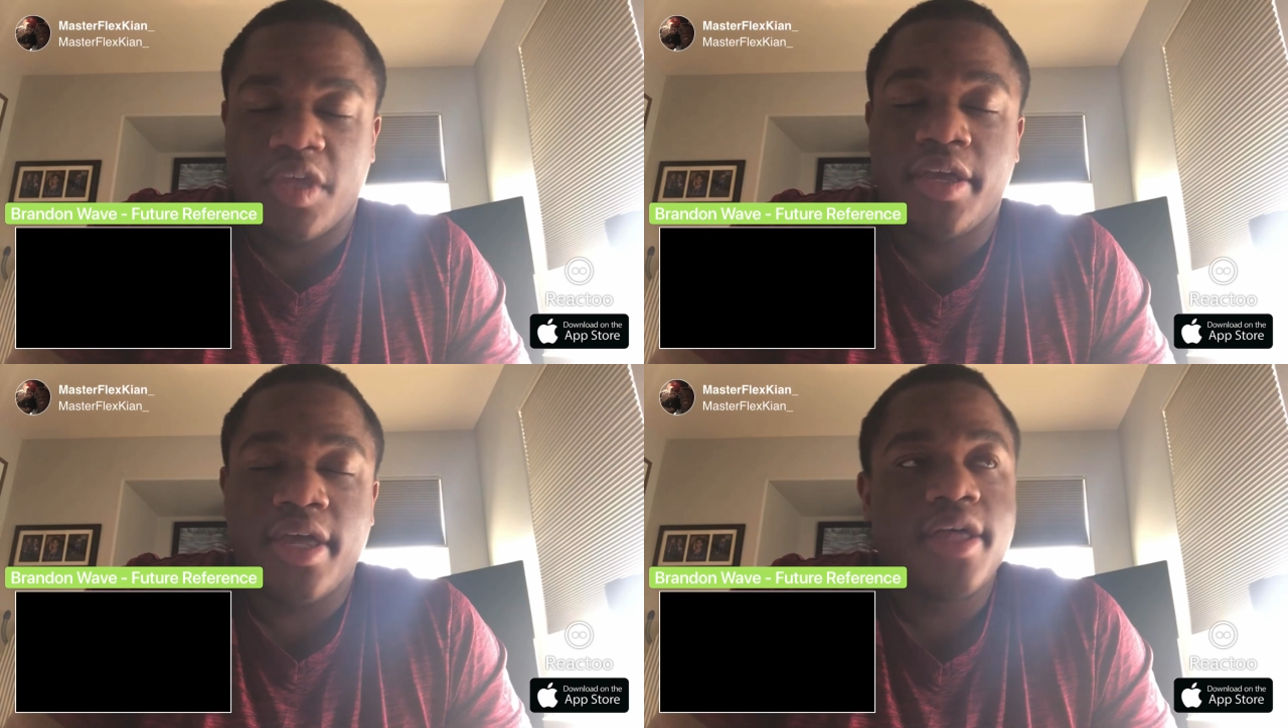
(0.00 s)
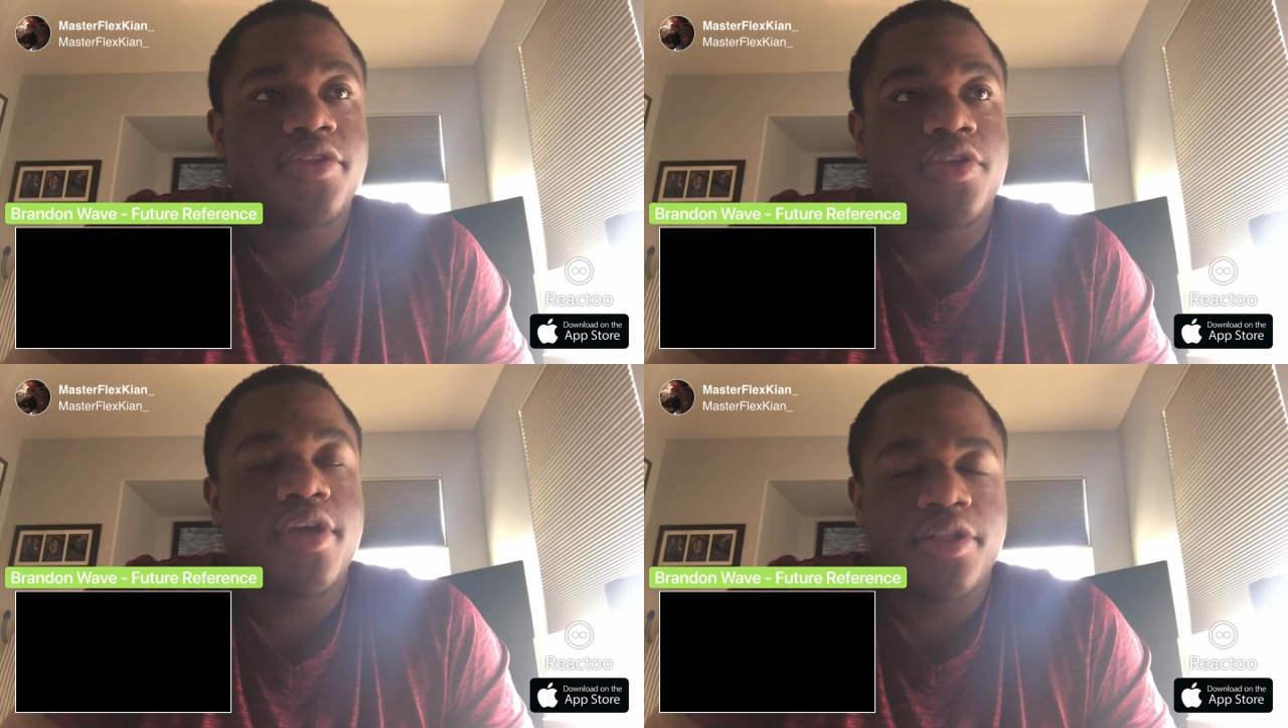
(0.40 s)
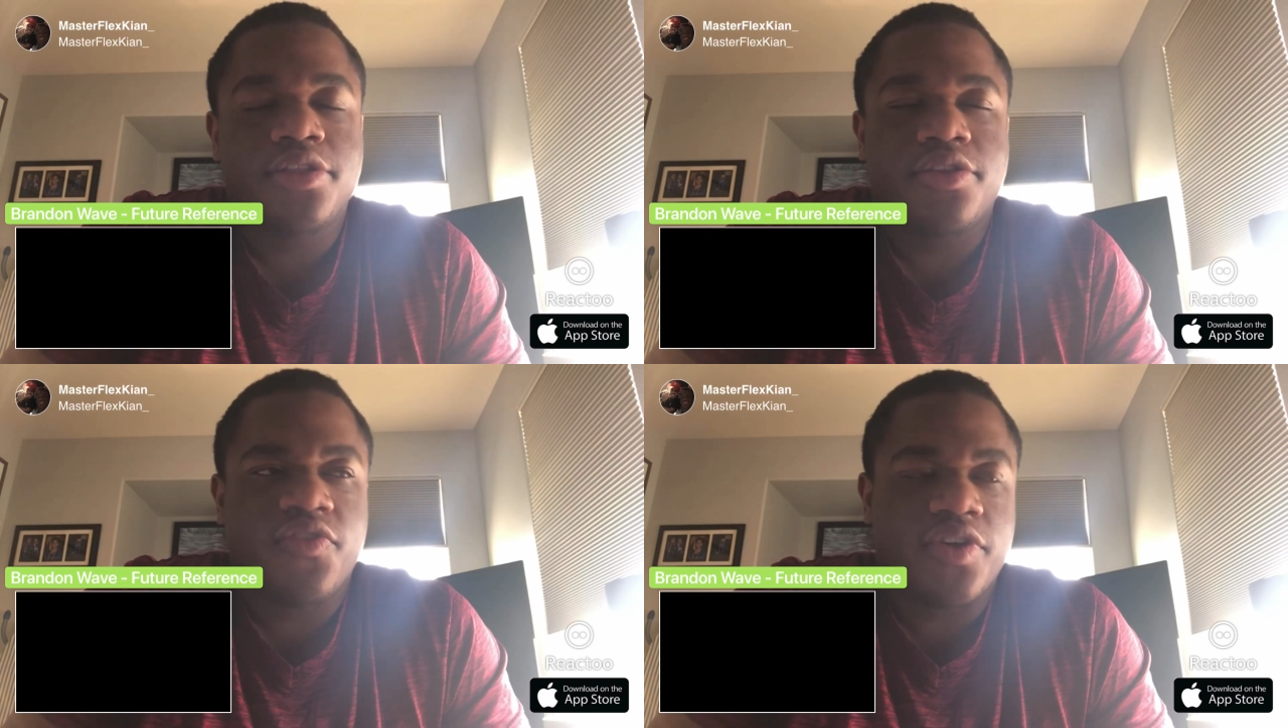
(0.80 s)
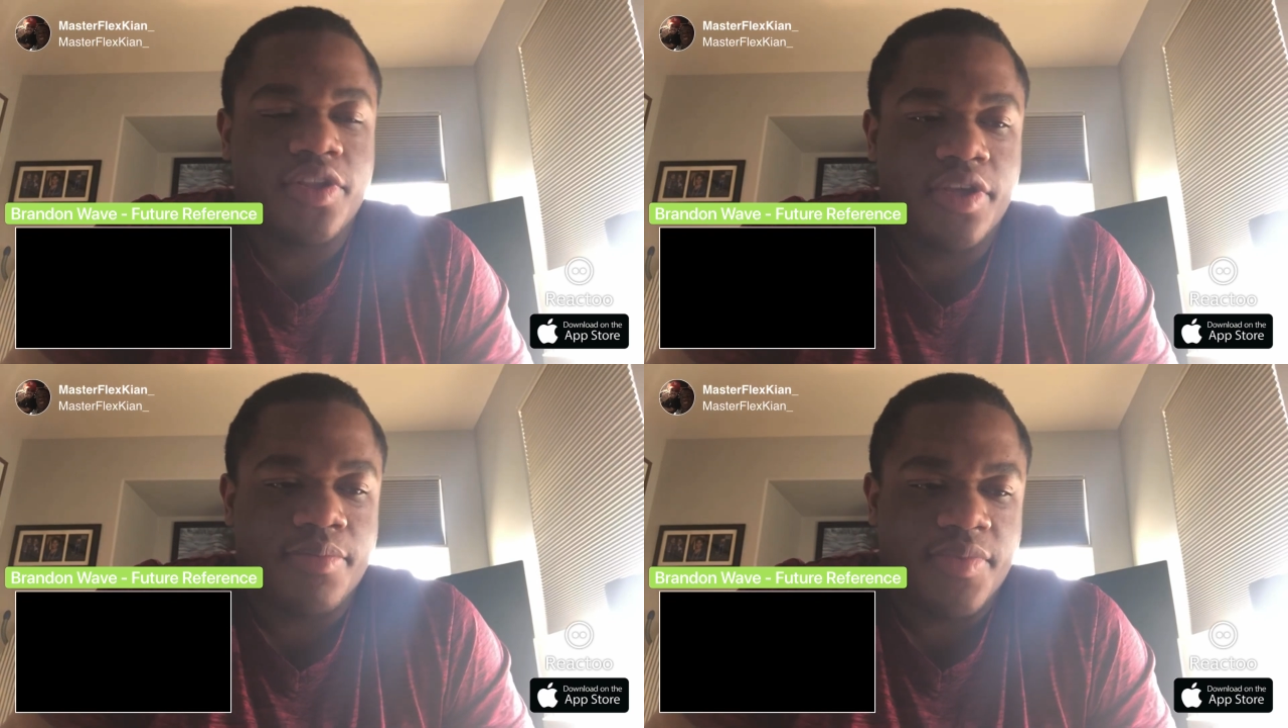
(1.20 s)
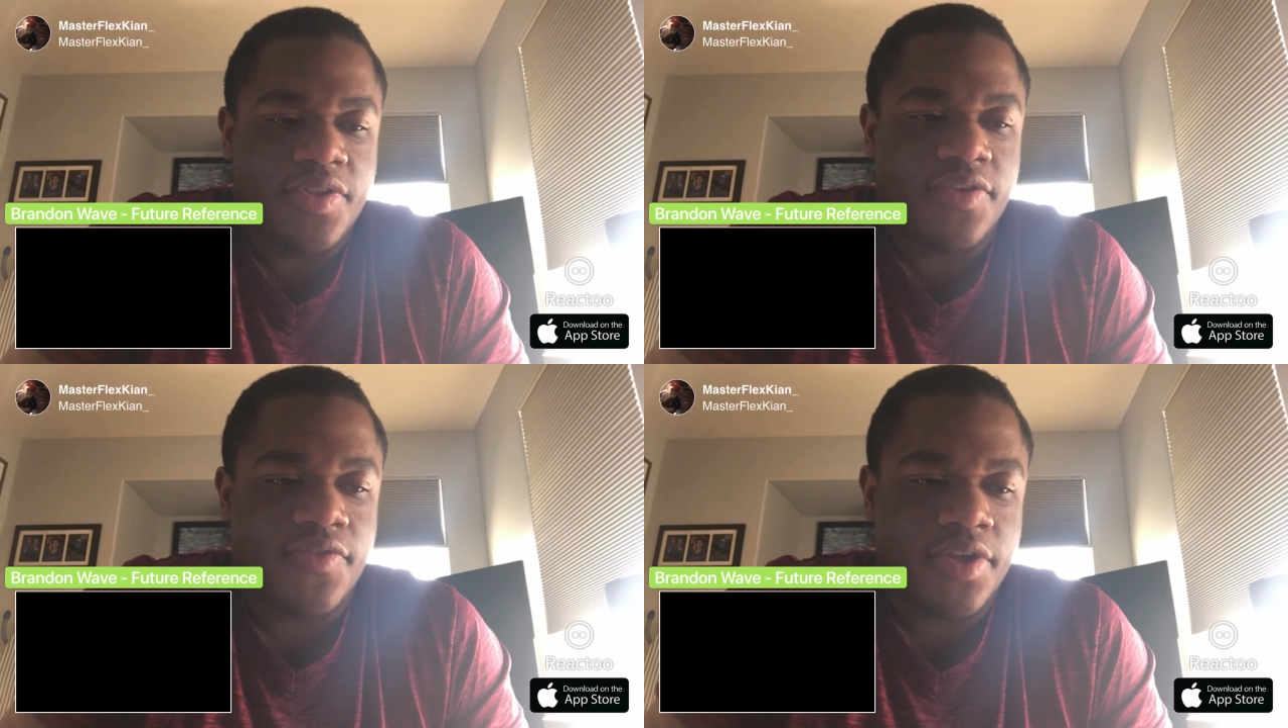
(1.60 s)
gotta say, this is a really good
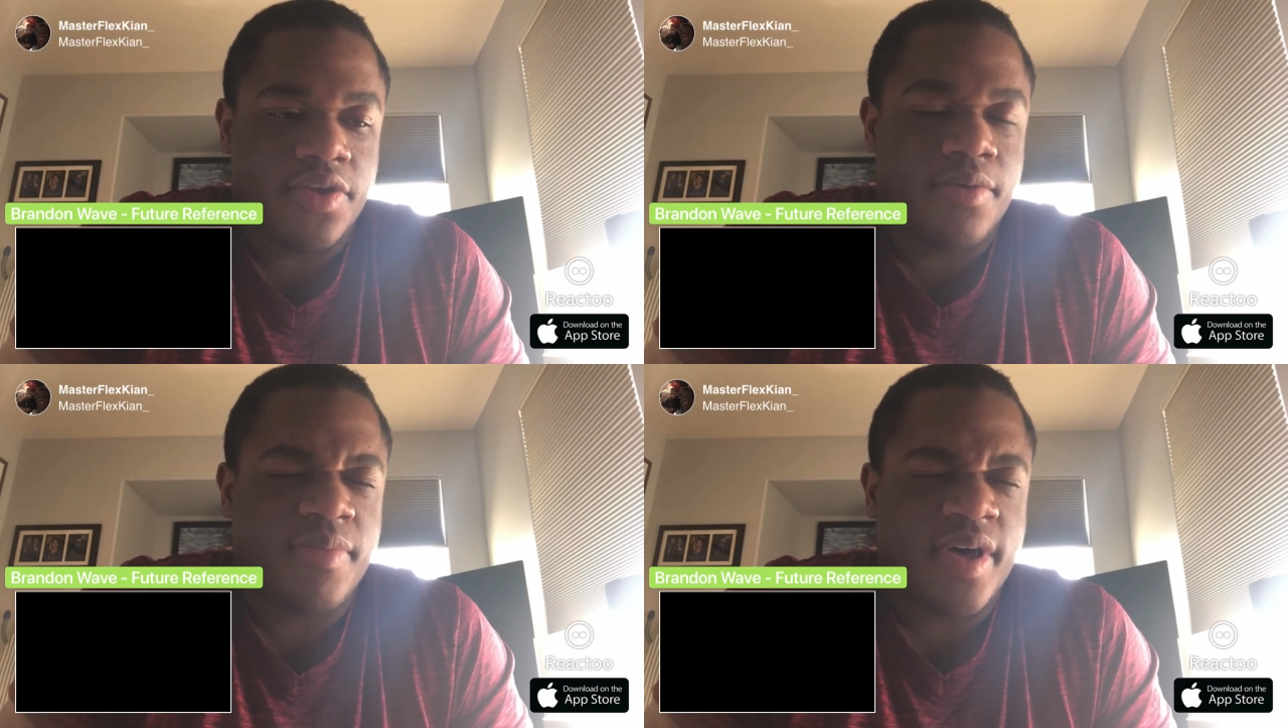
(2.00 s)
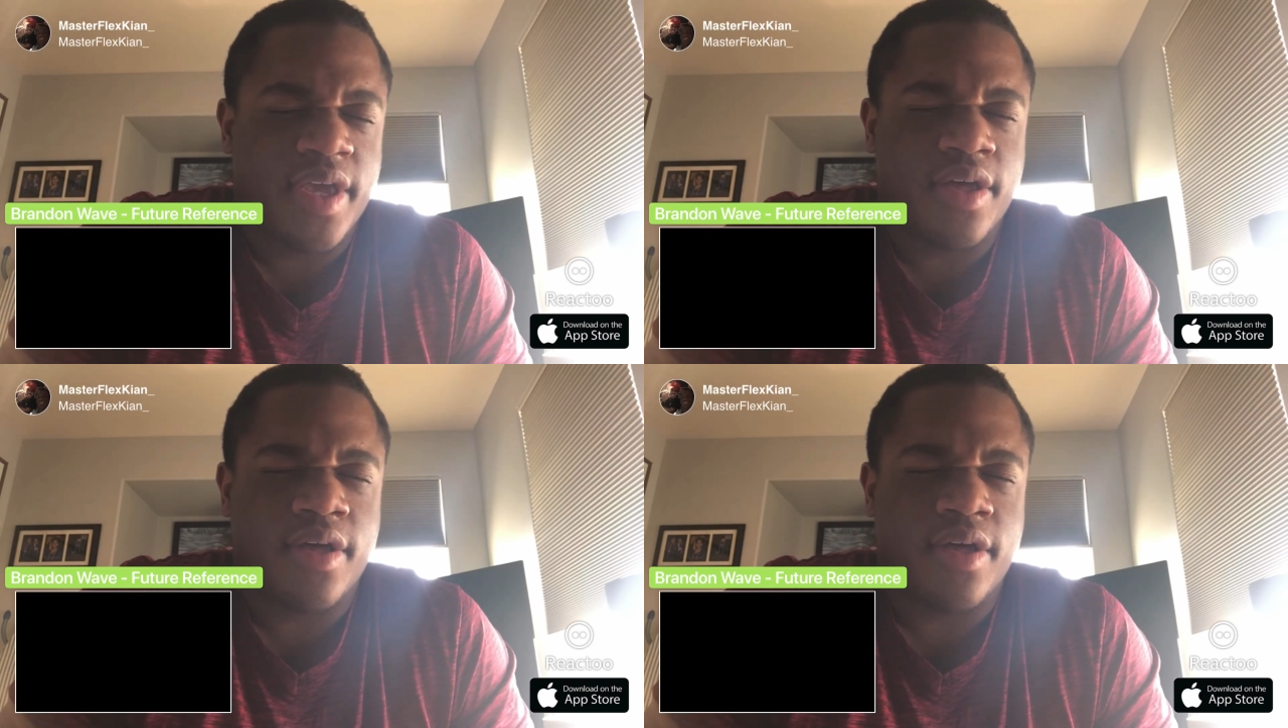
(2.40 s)
music video by